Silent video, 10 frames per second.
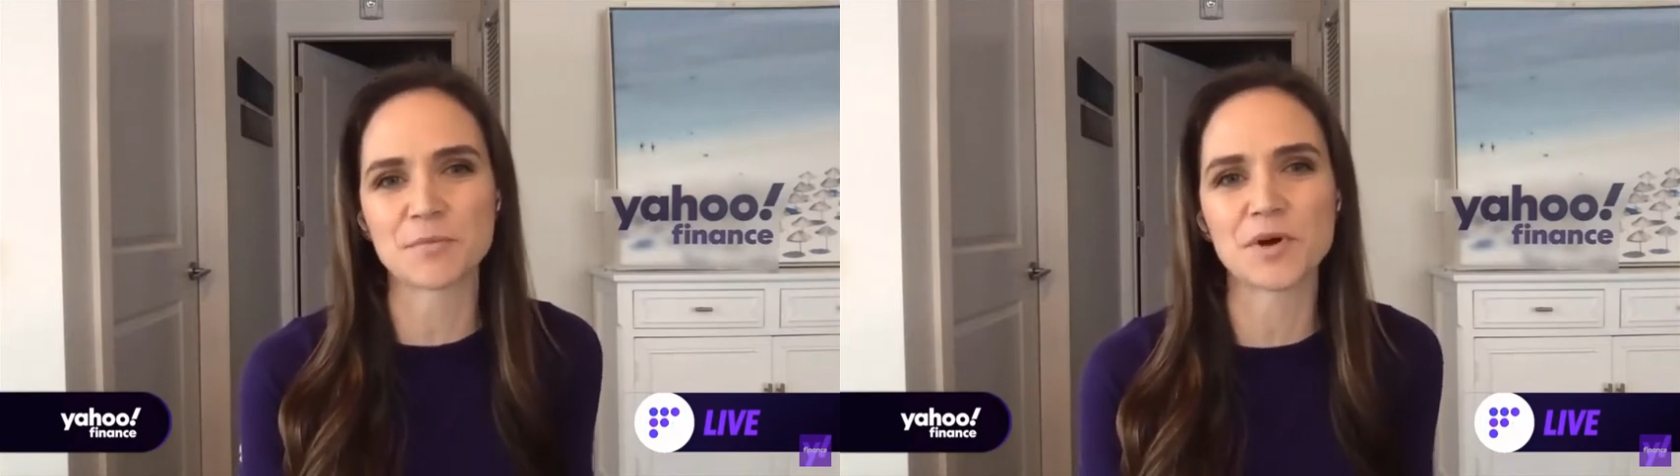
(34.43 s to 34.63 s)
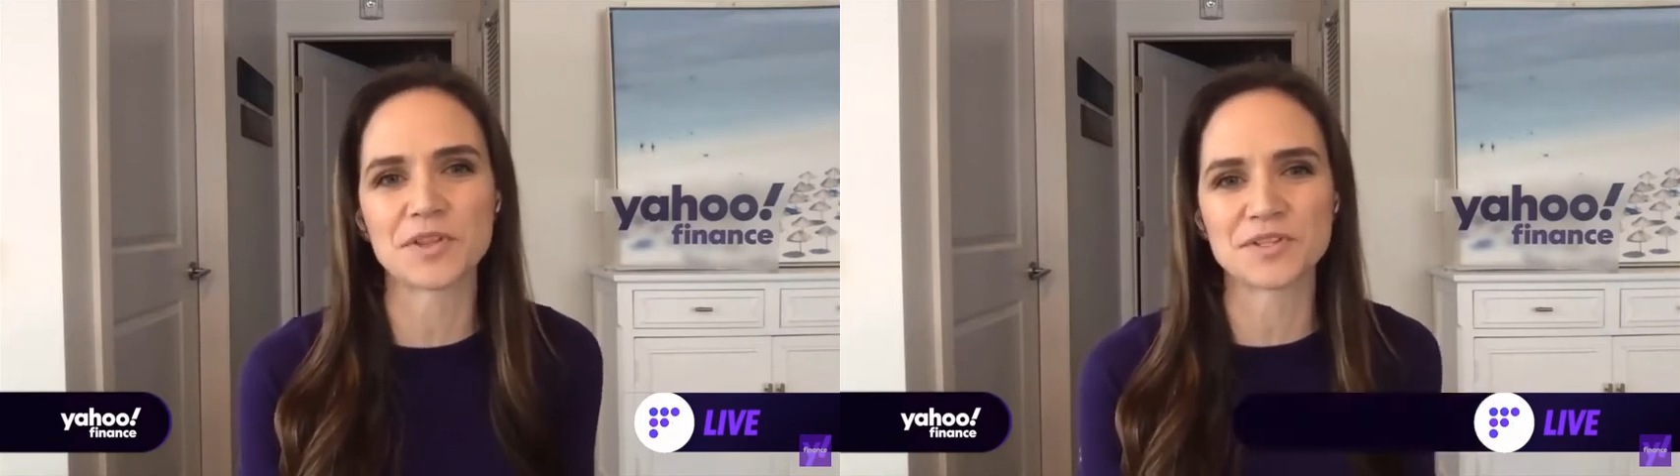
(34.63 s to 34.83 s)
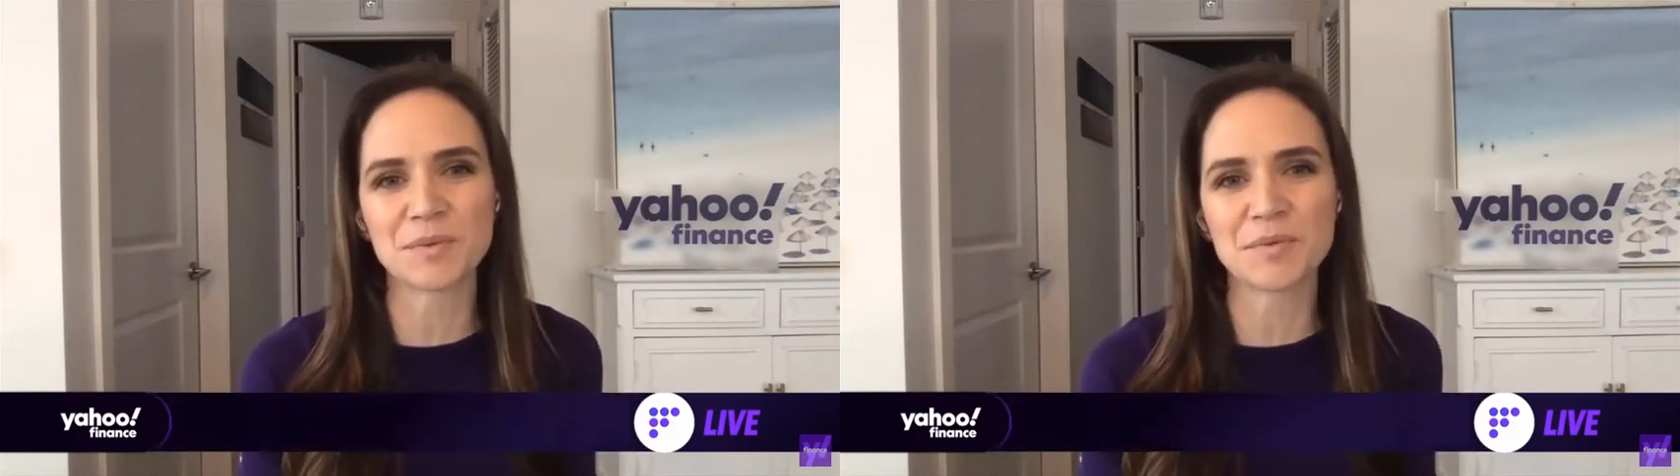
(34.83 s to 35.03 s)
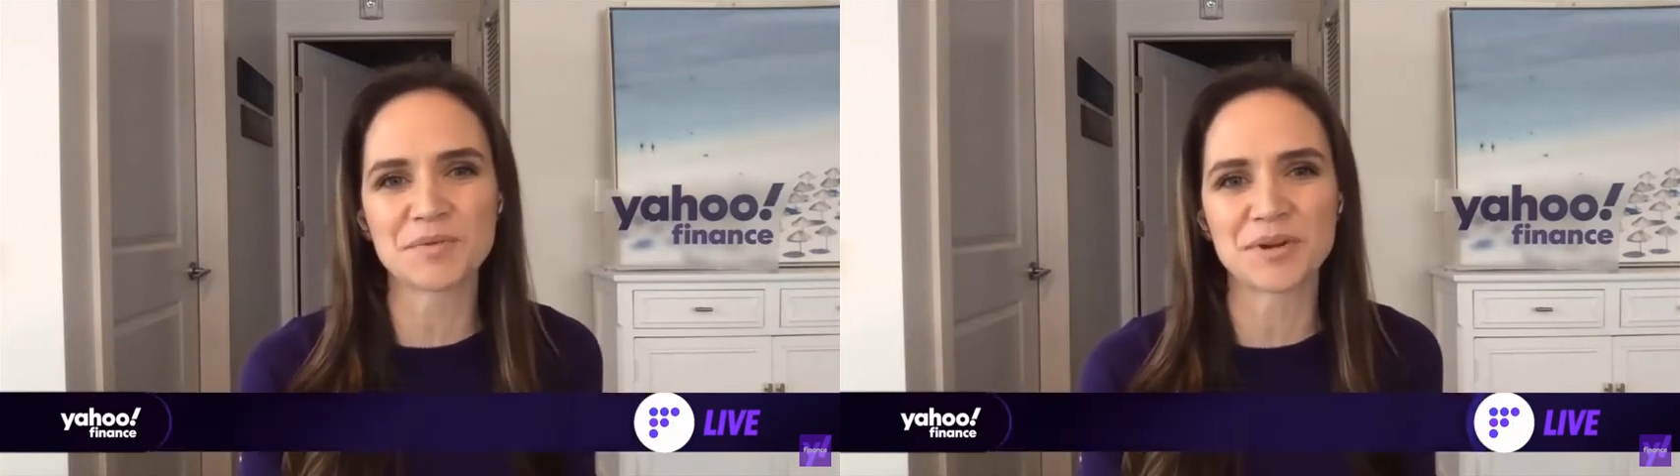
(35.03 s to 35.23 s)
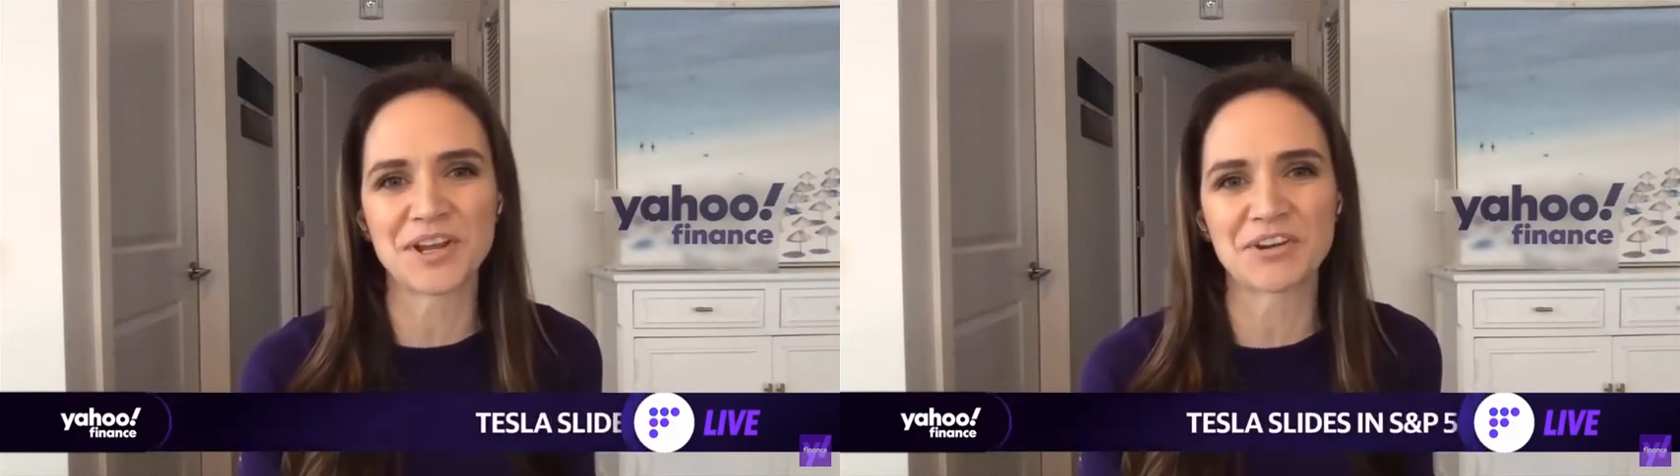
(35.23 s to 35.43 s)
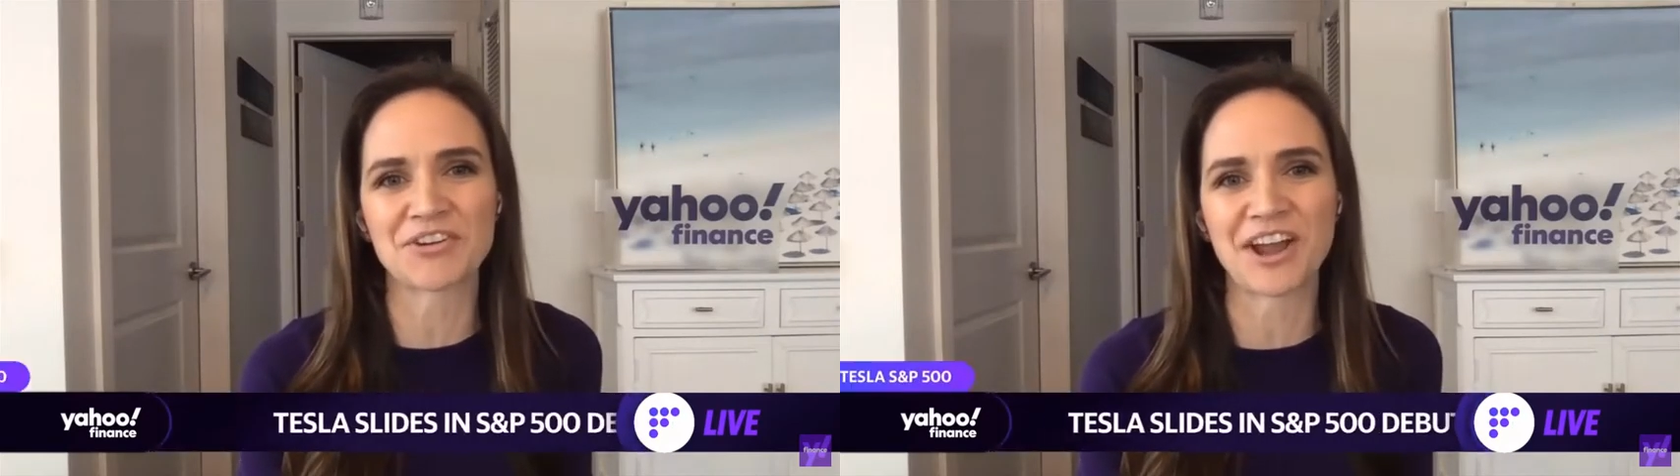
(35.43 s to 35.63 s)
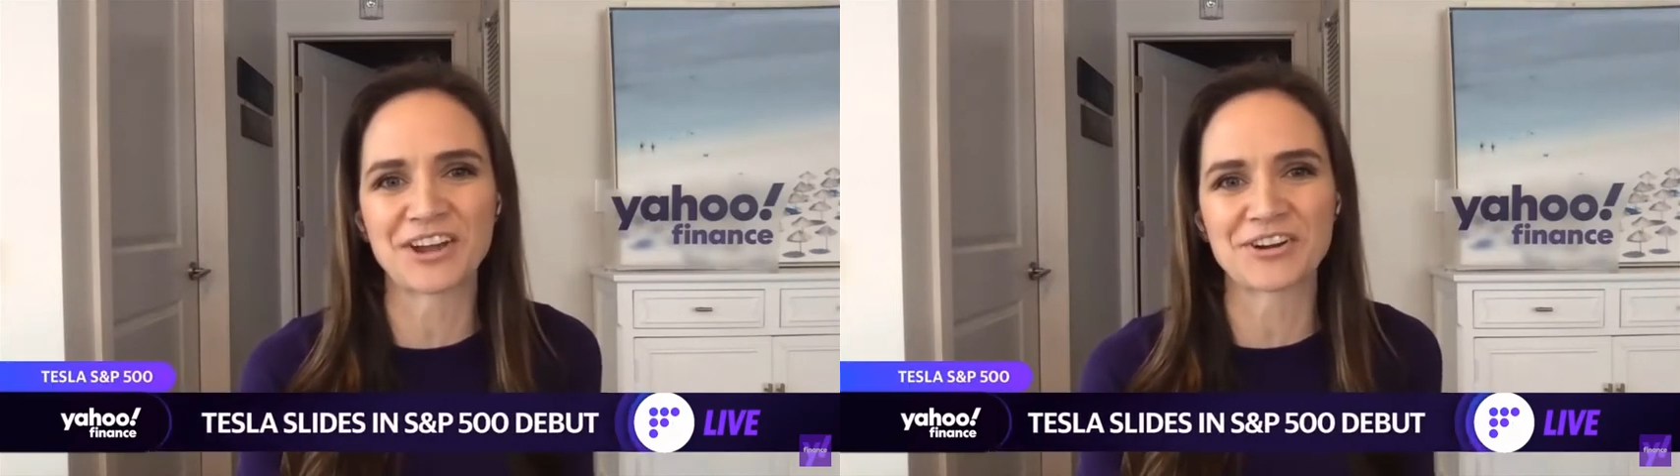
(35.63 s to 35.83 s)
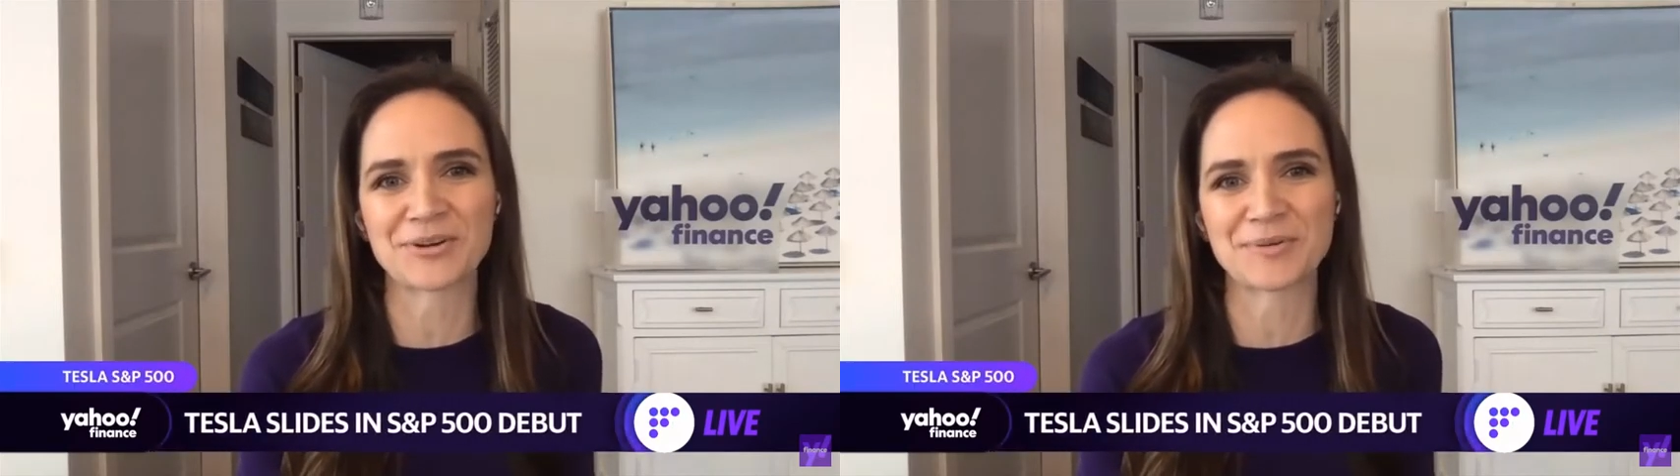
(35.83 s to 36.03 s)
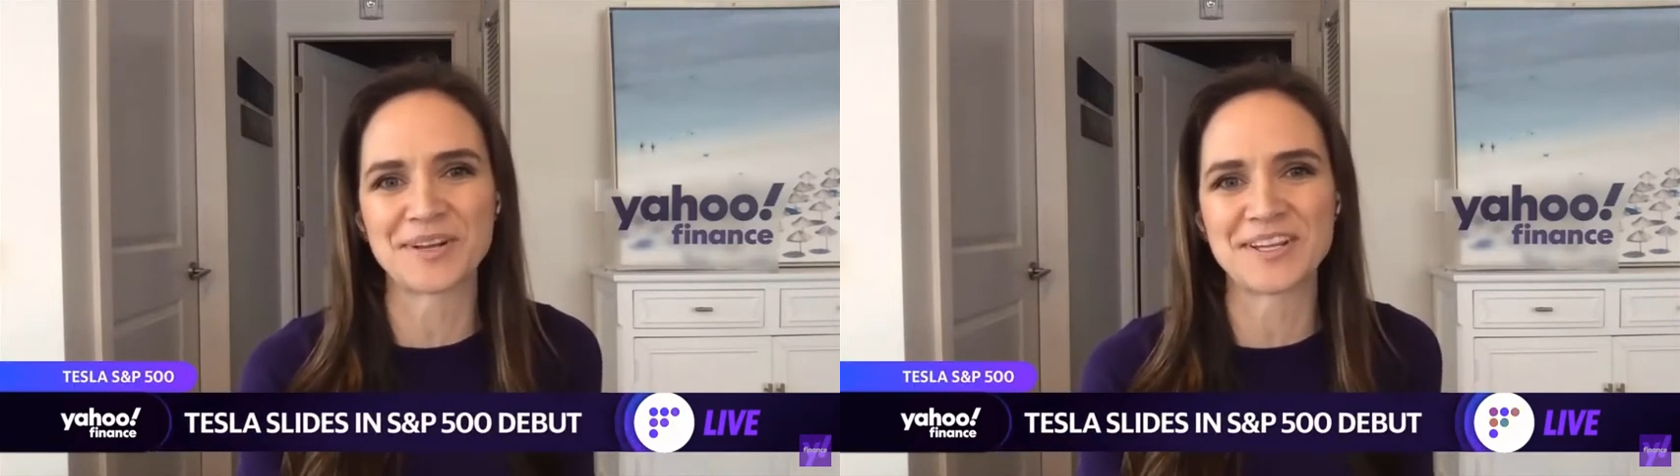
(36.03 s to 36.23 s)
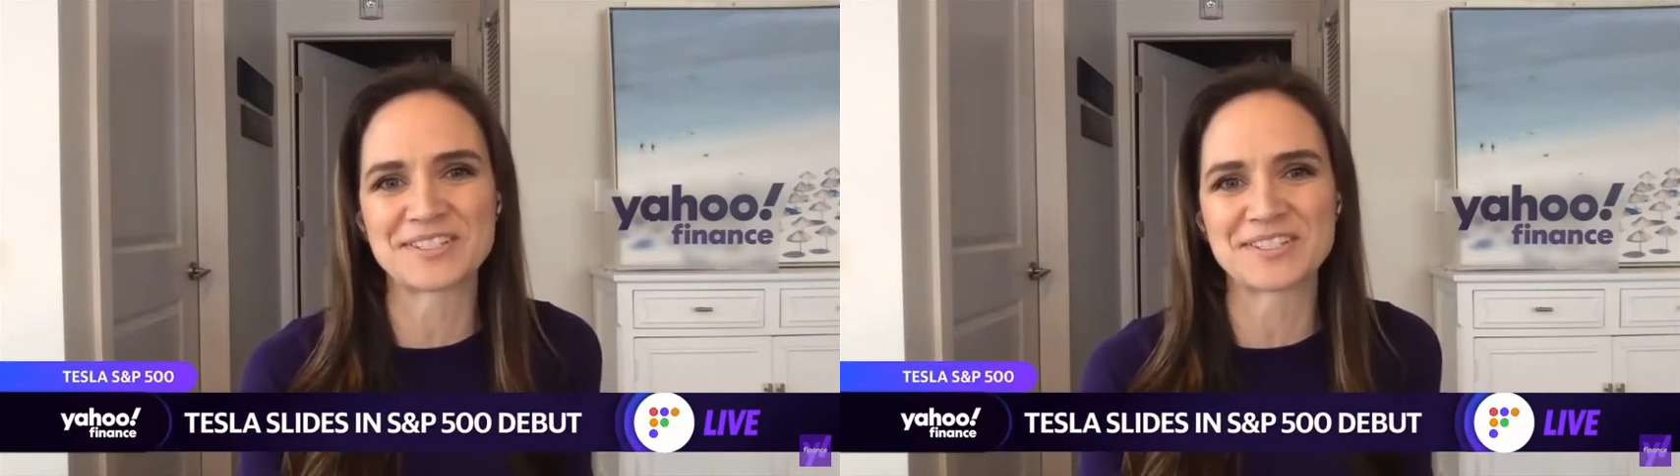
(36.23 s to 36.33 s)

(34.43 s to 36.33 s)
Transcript: For more on this, we want to bring in Craig Irwin.